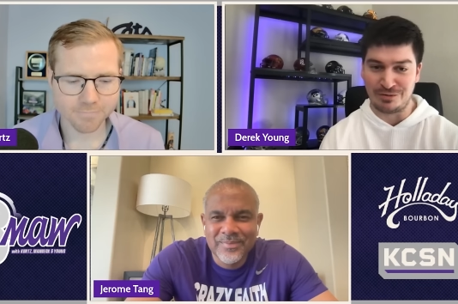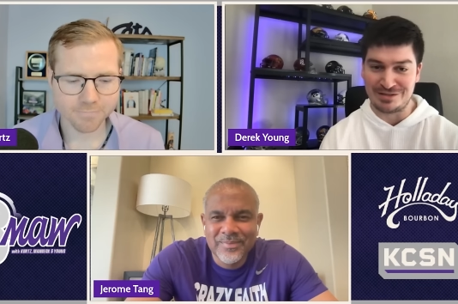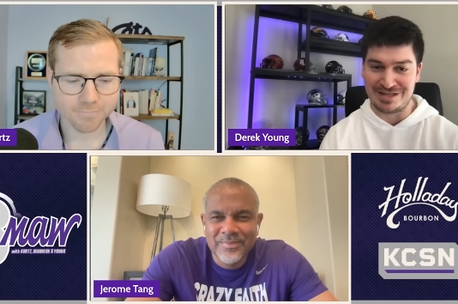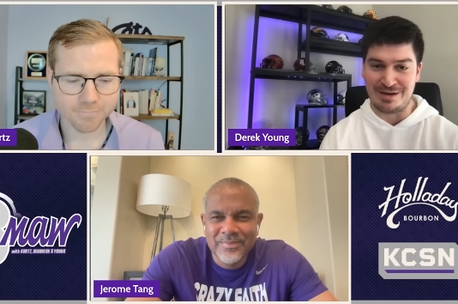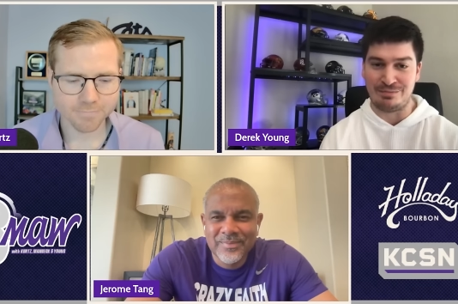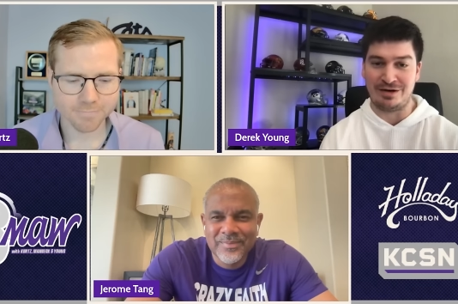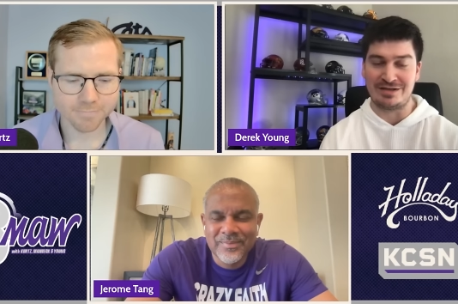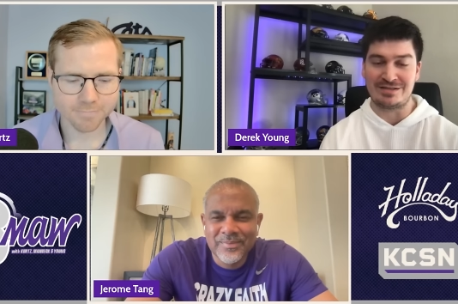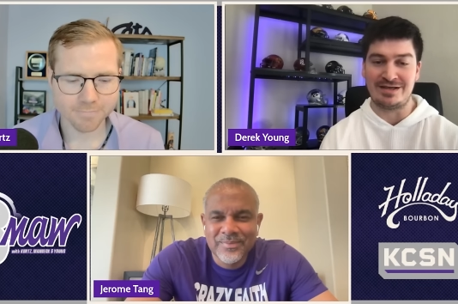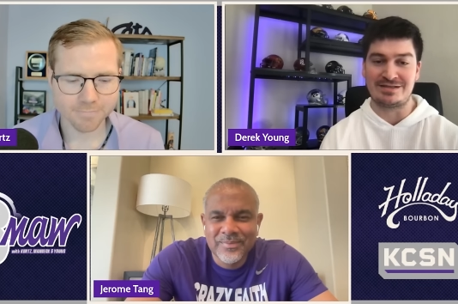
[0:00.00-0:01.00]
Speaker 1: was that
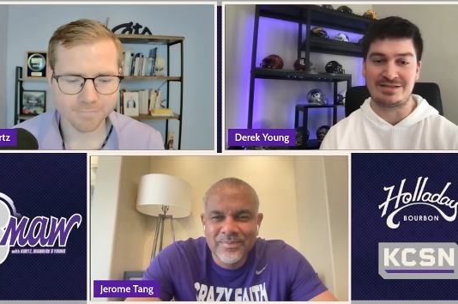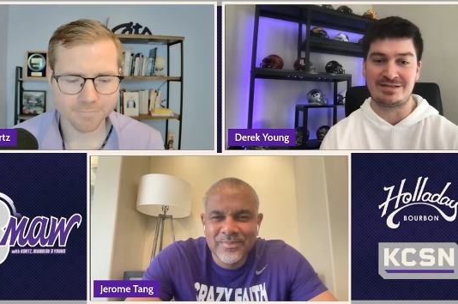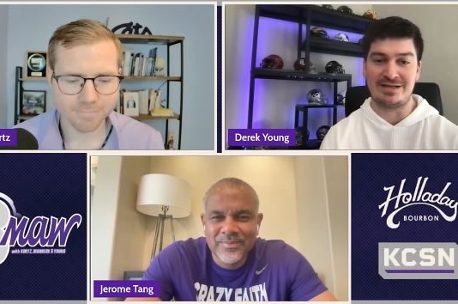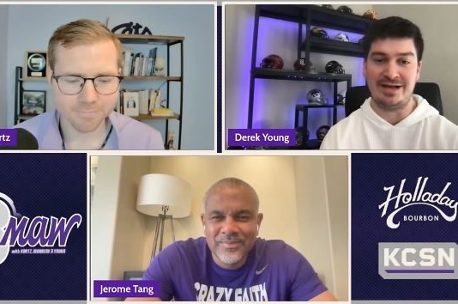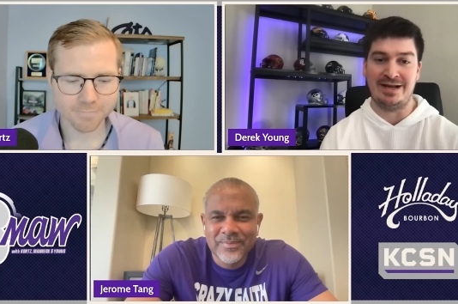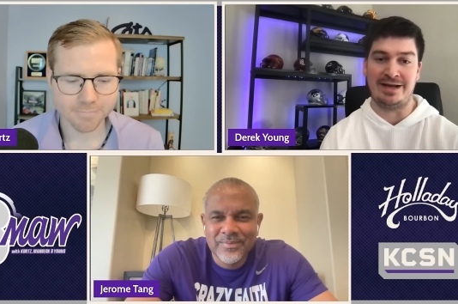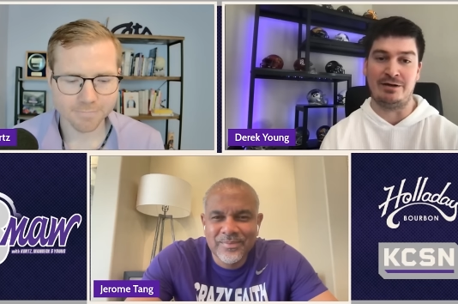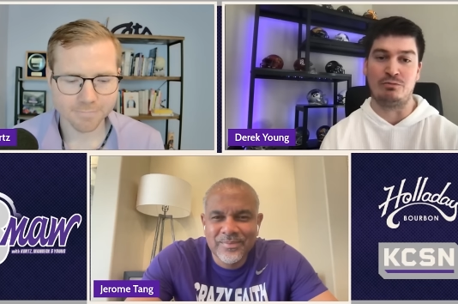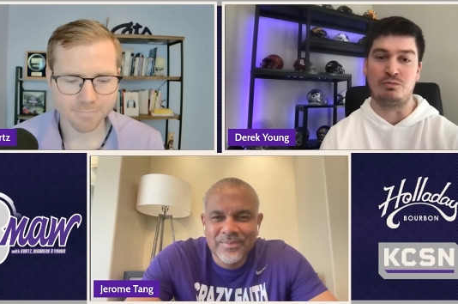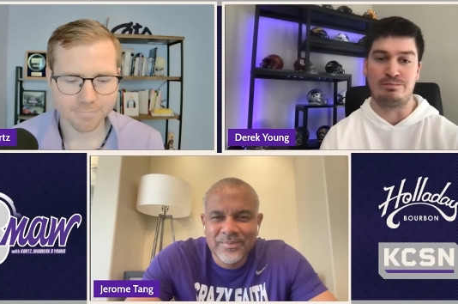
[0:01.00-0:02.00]
process
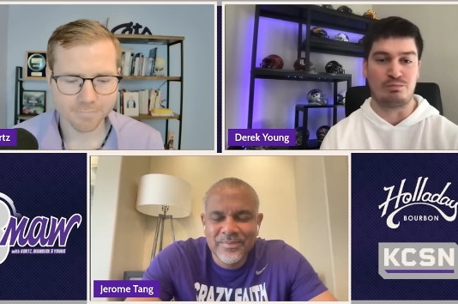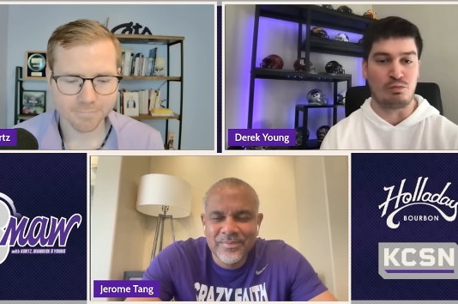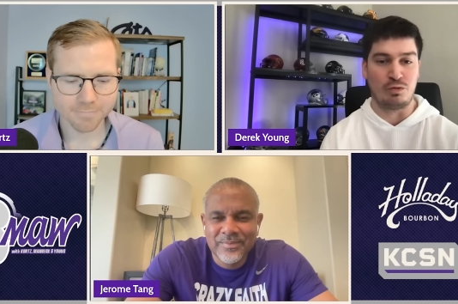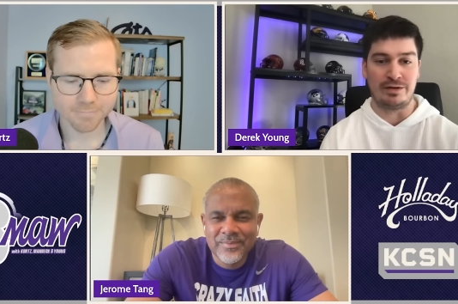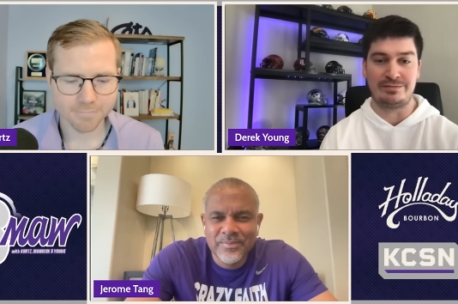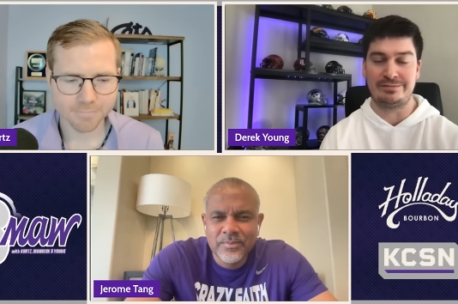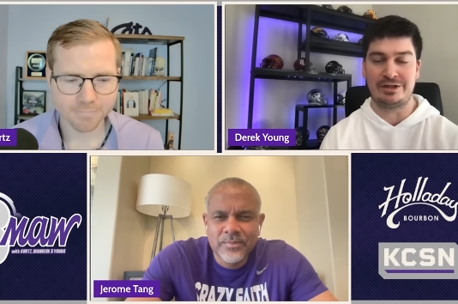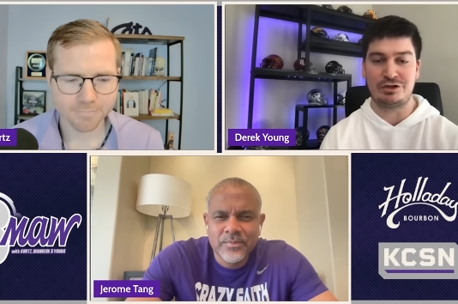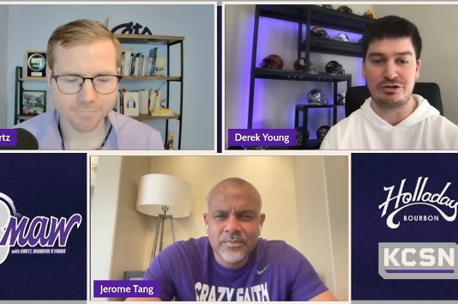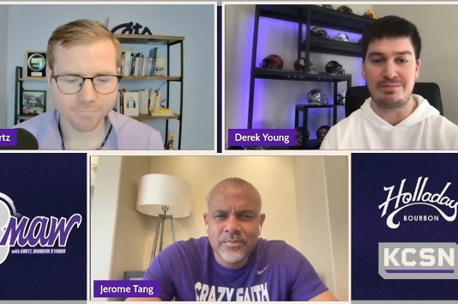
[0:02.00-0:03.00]
and what
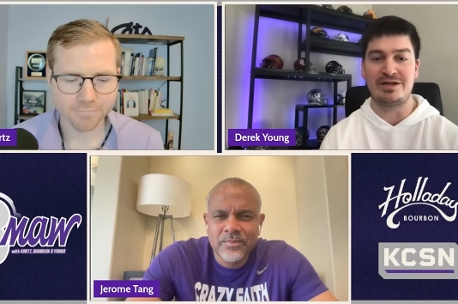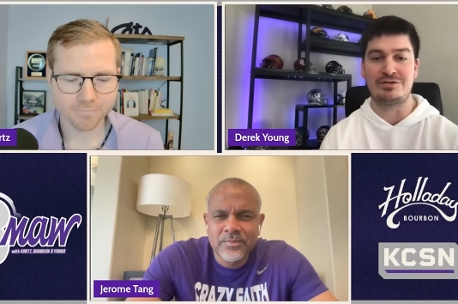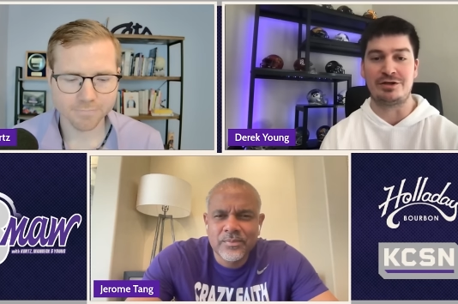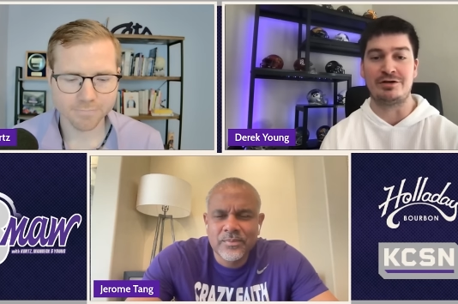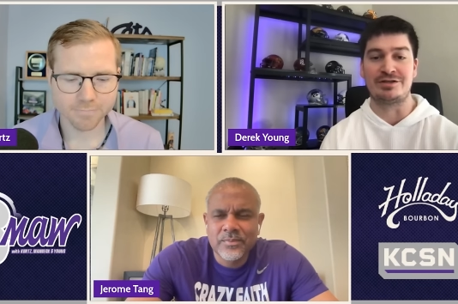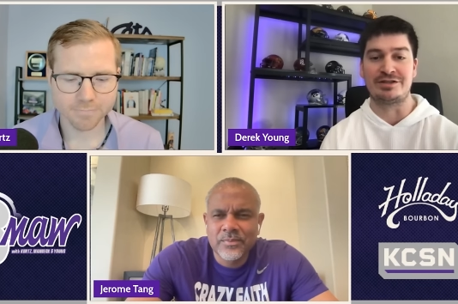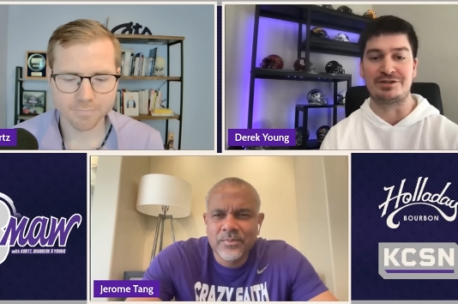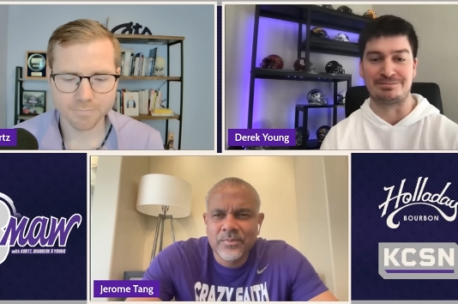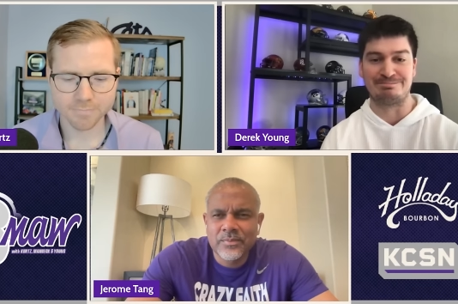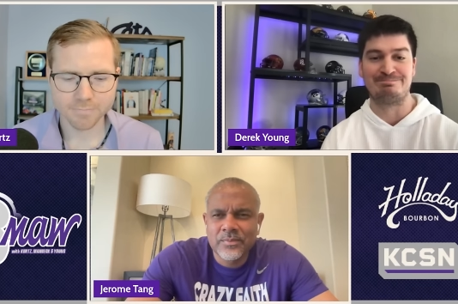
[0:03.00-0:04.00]
contributed to your
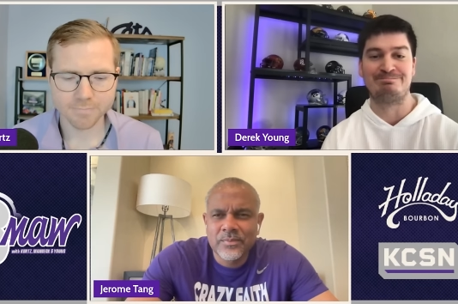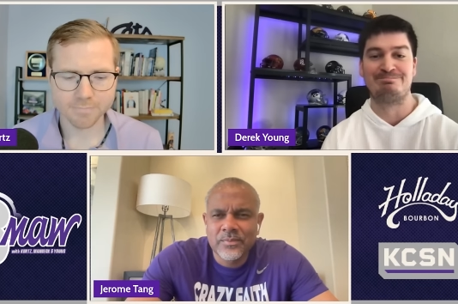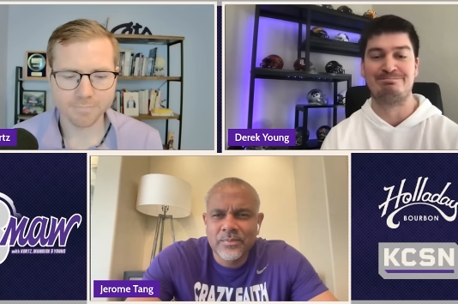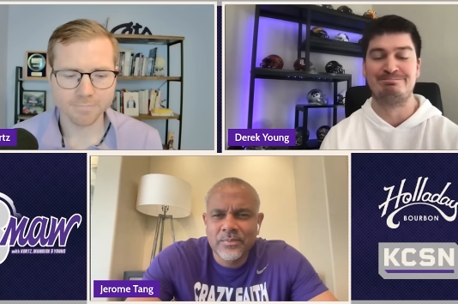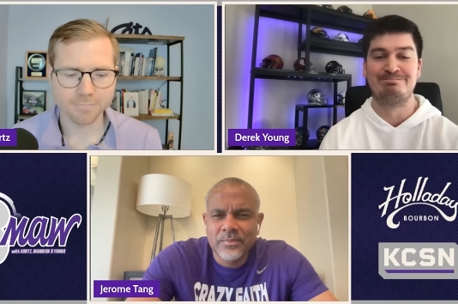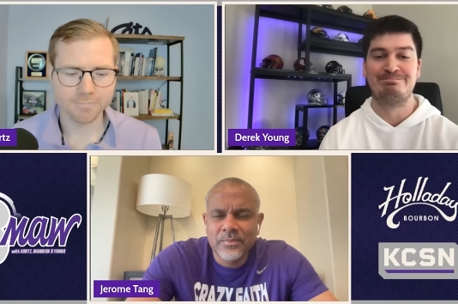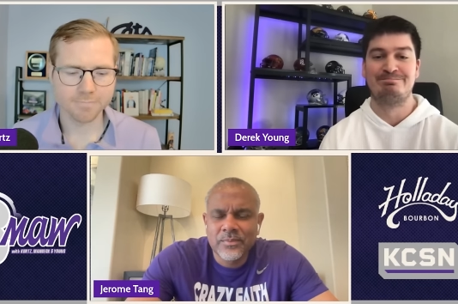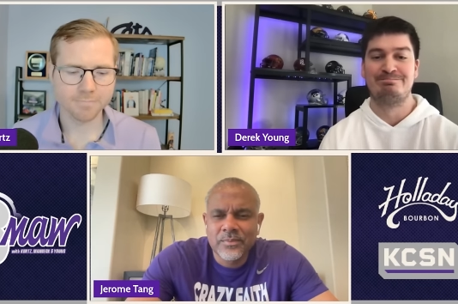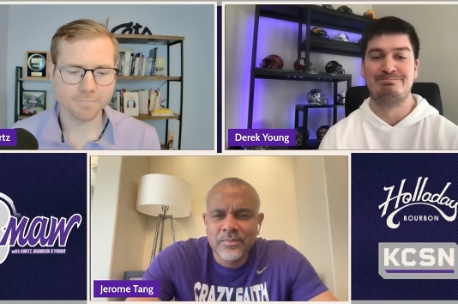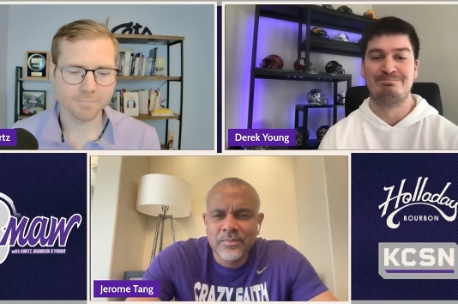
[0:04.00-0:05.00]
decision?
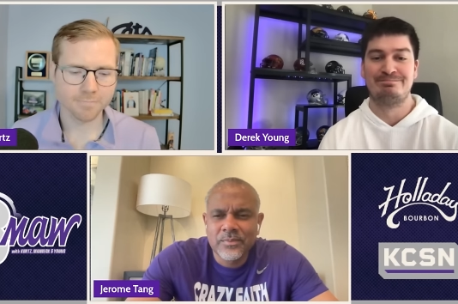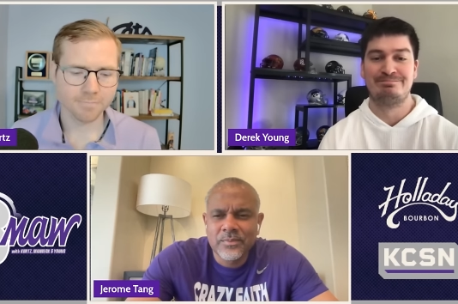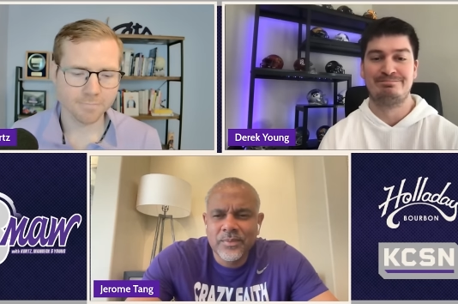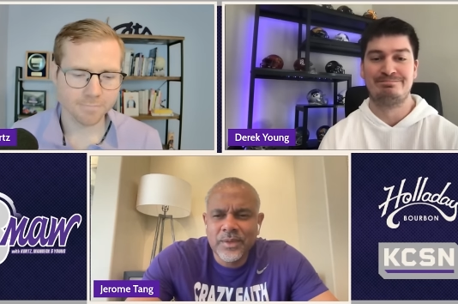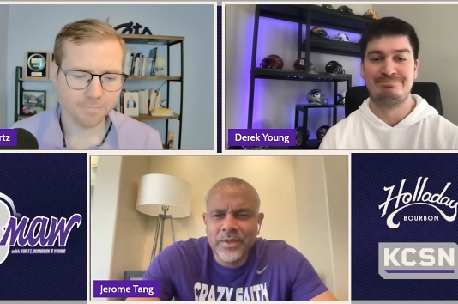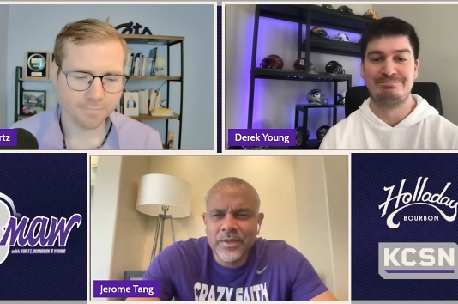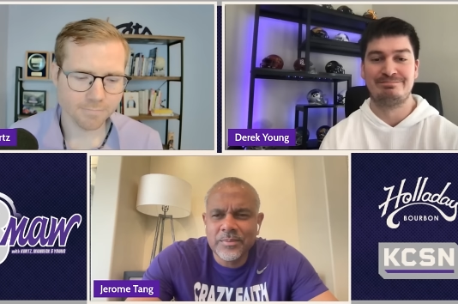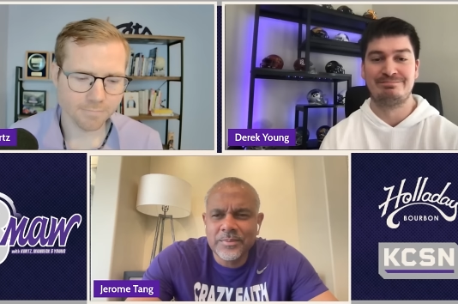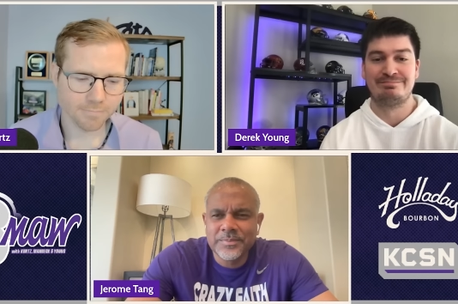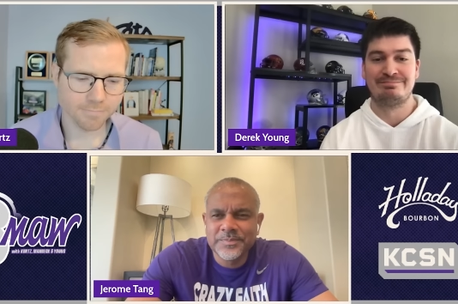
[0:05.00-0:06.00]

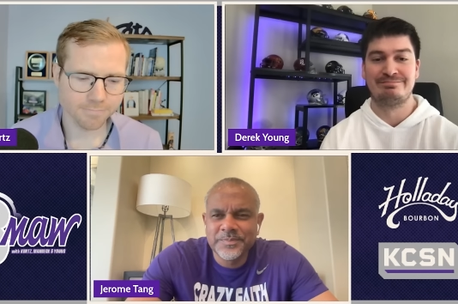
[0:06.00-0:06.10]
Speaker 2: Um,